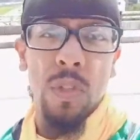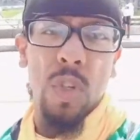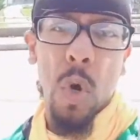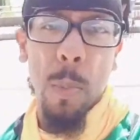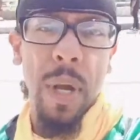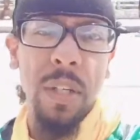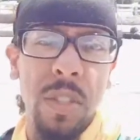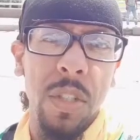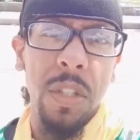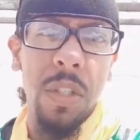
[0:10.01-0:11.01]
So
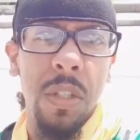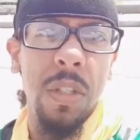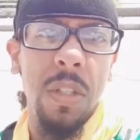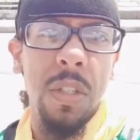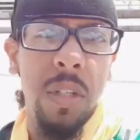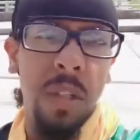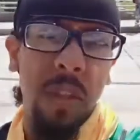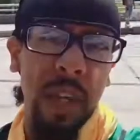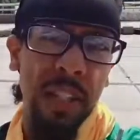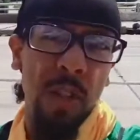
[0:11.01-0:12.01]
basically
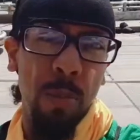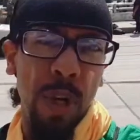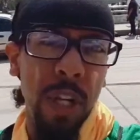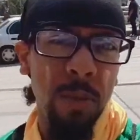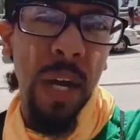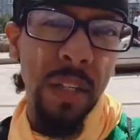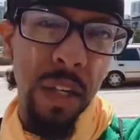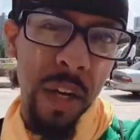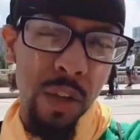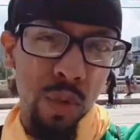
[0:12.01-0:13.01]
that's the bridge back
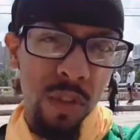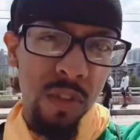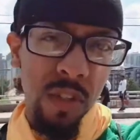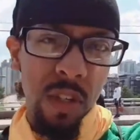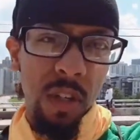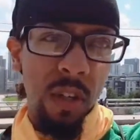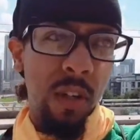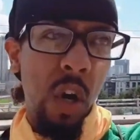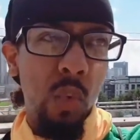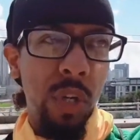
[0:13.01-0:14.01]
there and you can see
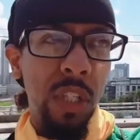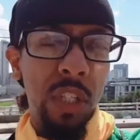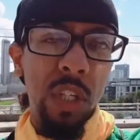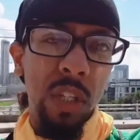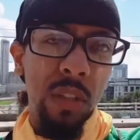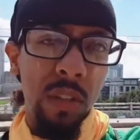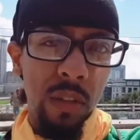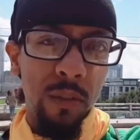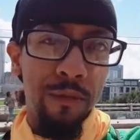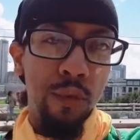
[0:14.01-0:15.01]
a, a really good
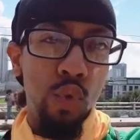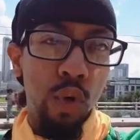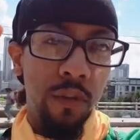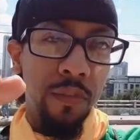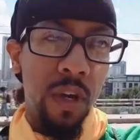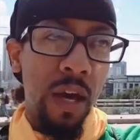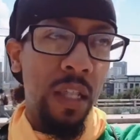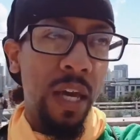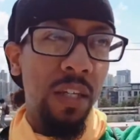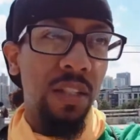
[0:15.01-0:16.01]
view of the
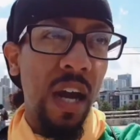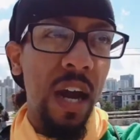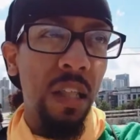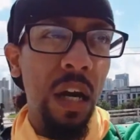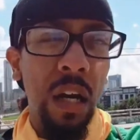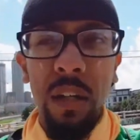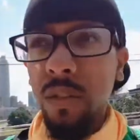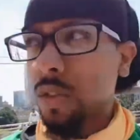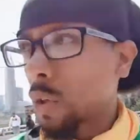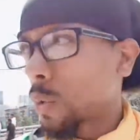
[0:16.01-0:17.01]
Atlanta skyline.
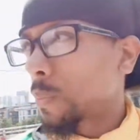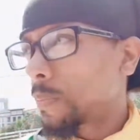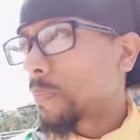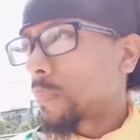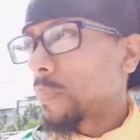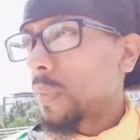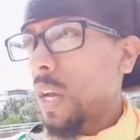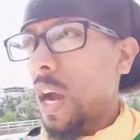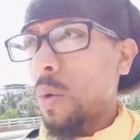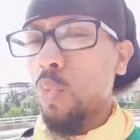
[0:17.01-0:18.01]
So
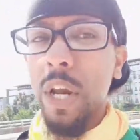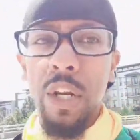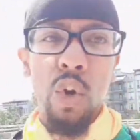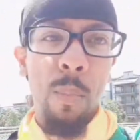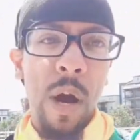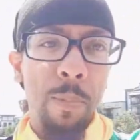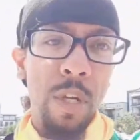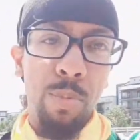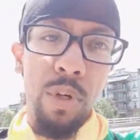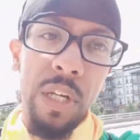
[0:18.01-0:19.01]
I'm waiting on my
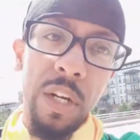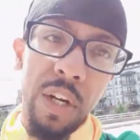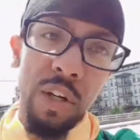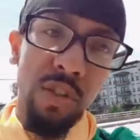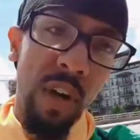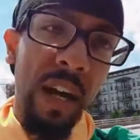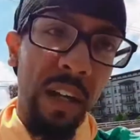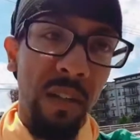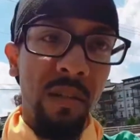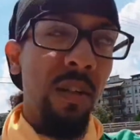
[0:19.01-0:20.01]
people to get here so I
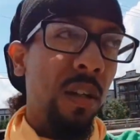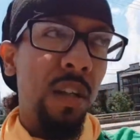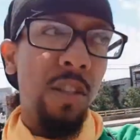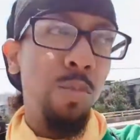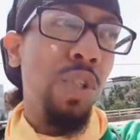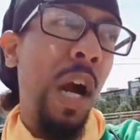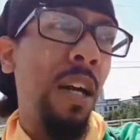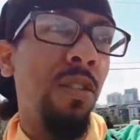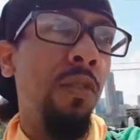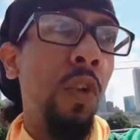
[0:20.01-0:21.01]
can get some
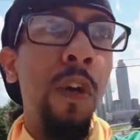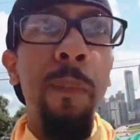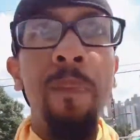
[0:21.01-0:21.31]
shots of them.